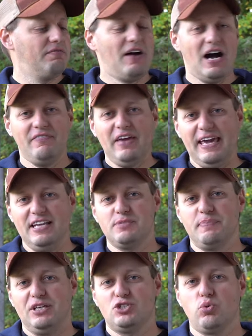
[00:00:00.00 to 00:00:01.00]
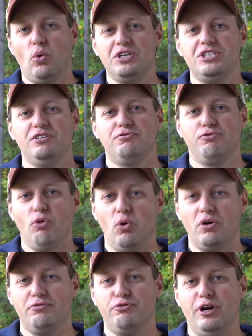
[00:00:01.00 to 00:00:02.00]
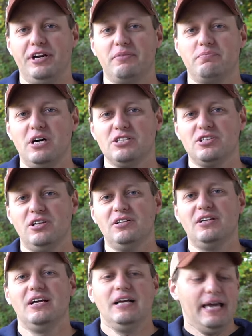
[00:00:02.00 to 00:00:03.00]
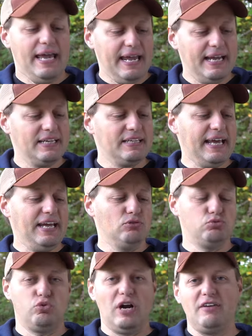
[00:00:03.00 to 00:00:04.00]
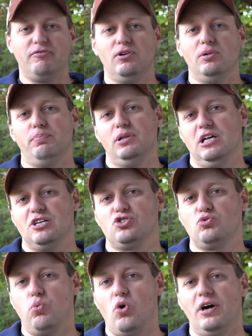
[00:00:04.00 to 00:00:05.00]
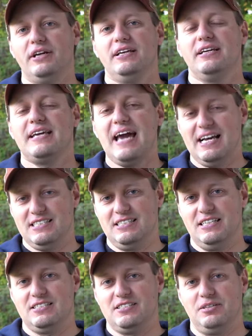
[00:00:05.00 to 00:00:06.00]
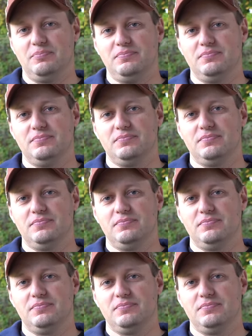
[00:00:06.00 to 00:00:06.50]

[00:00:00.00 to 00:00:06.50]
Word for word: 5 8 by 24 fretted muzzle, and a rifle plus one gas system.